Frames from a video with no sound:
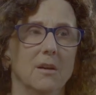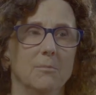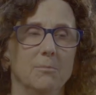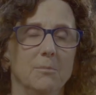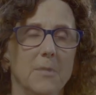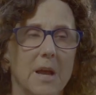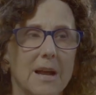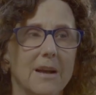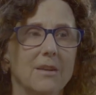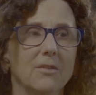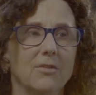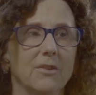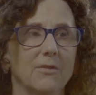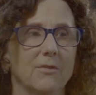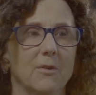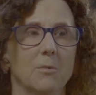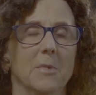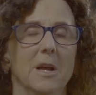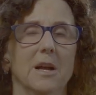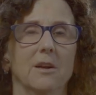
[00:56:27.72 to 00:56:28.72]

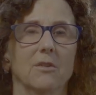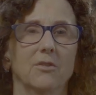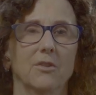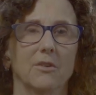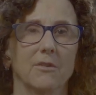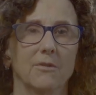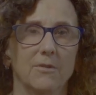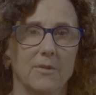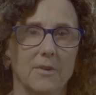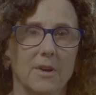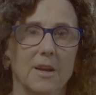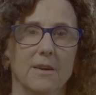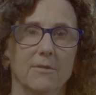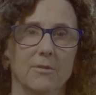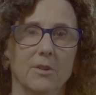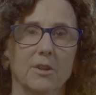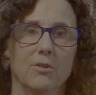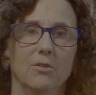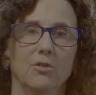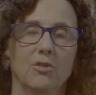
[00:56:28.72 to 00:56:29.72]
massive amounts of
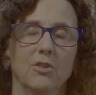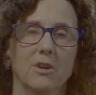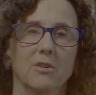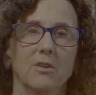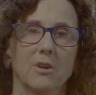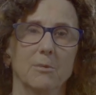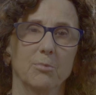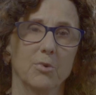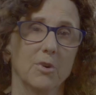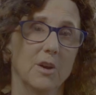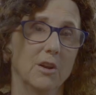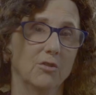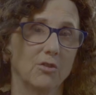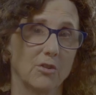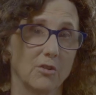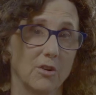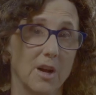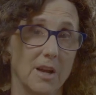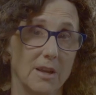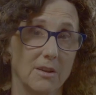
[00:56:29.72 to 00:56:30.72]
evolutionary
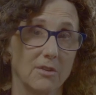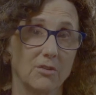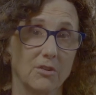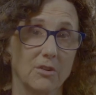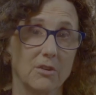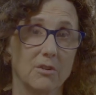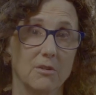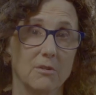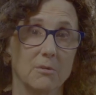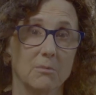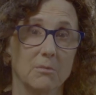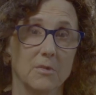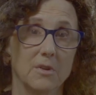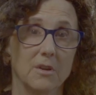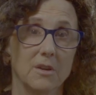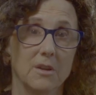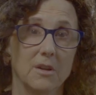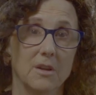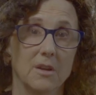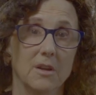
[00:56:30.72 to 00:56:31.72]
pressure, I assume,
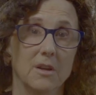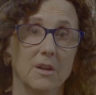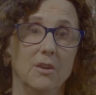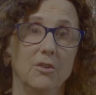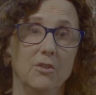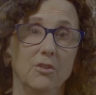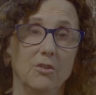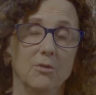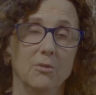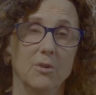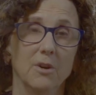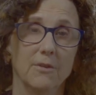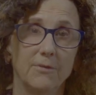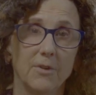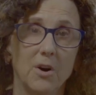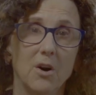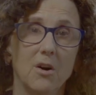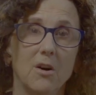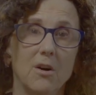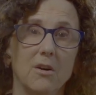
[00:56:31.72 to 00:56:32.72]
to
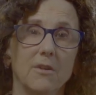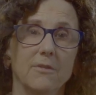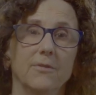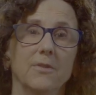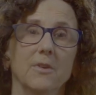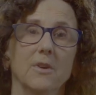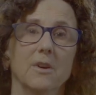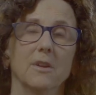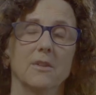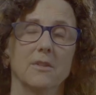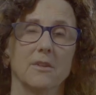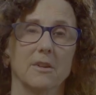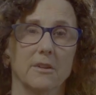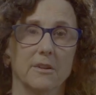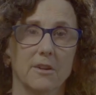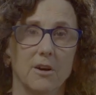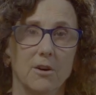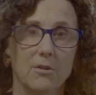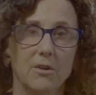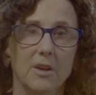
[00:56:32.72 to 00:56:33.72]
evolve the
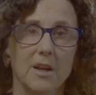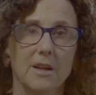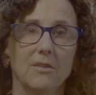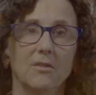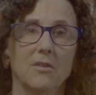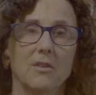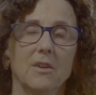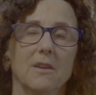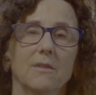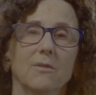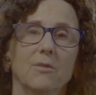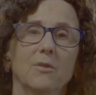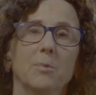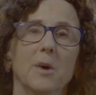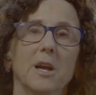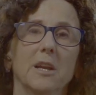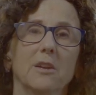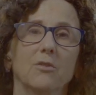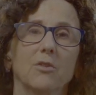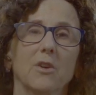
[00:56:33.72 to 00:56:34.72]
low density of
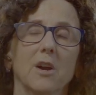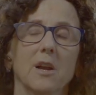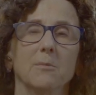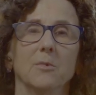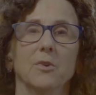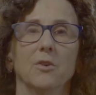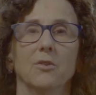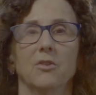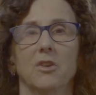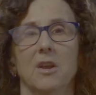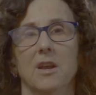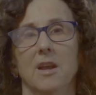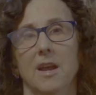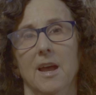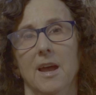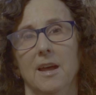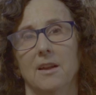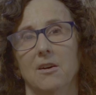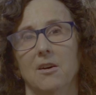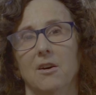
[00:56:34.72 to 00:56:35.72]
spike trimers
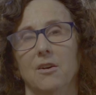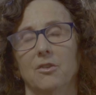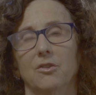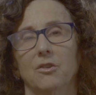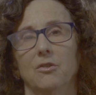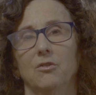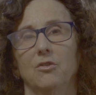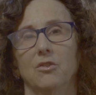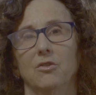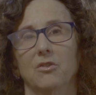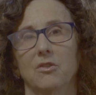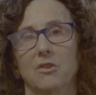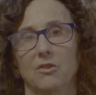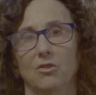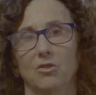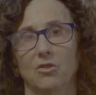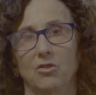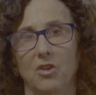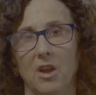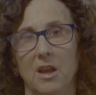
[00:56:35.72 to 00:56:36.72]
and also just the
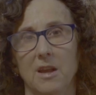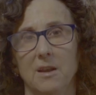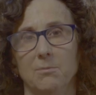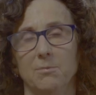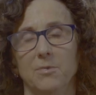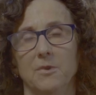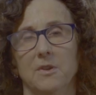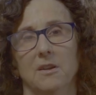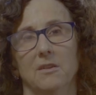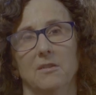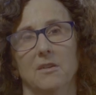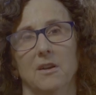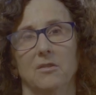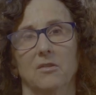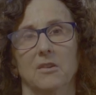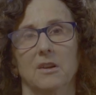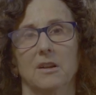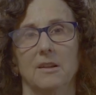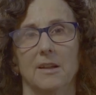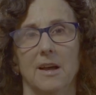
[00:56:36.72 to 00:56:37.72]
shape that
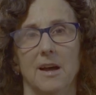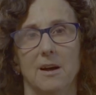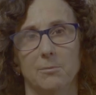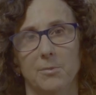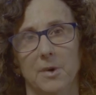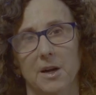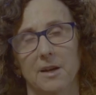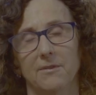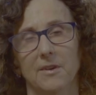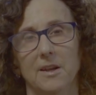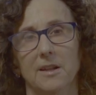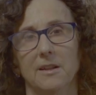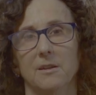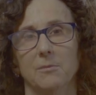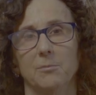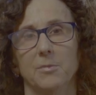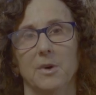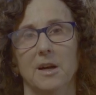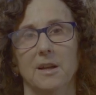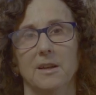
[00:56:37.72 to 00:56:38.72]
doesn't allow
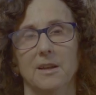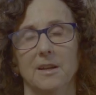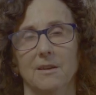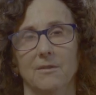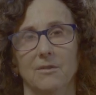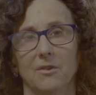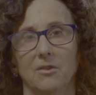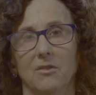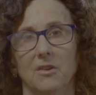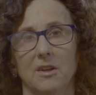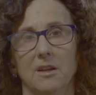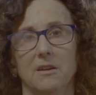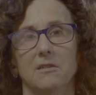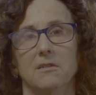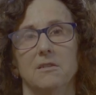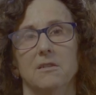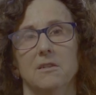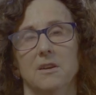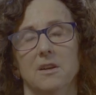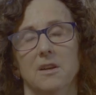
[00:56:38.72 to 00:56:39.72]
bivalent binding of a
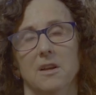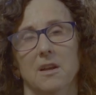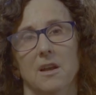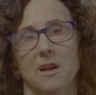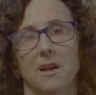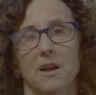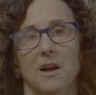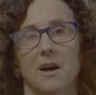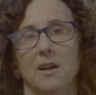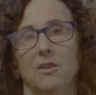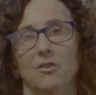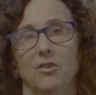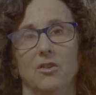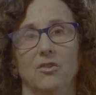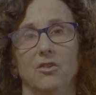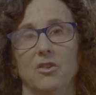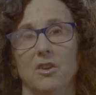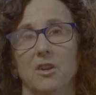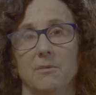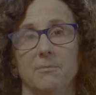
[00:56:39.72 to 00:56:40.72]
single
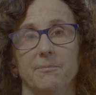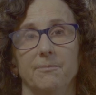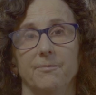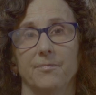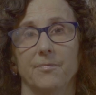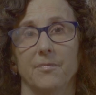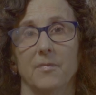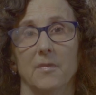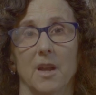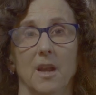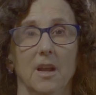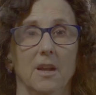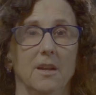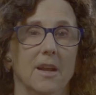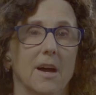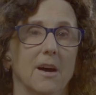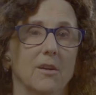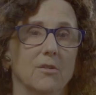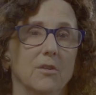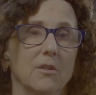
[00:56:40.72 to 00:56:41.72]
IgG.
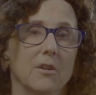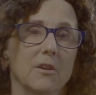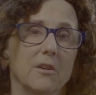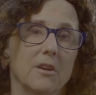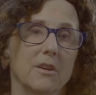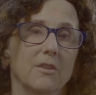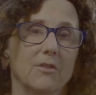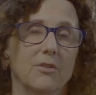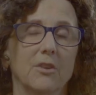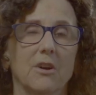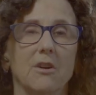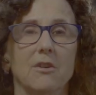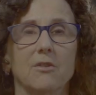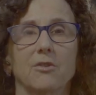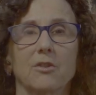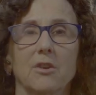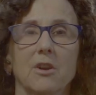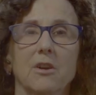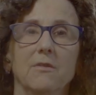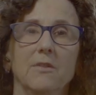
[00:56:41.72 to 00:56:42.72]
Now you look at
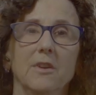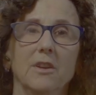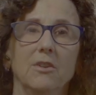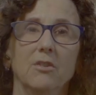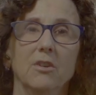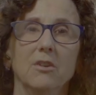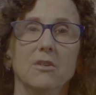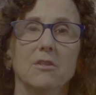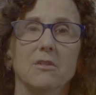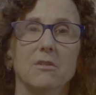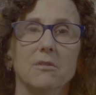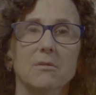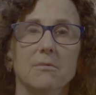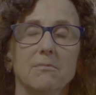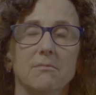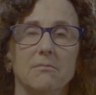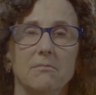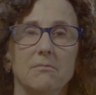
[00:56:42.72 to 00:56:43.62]
SARS-CoV-2,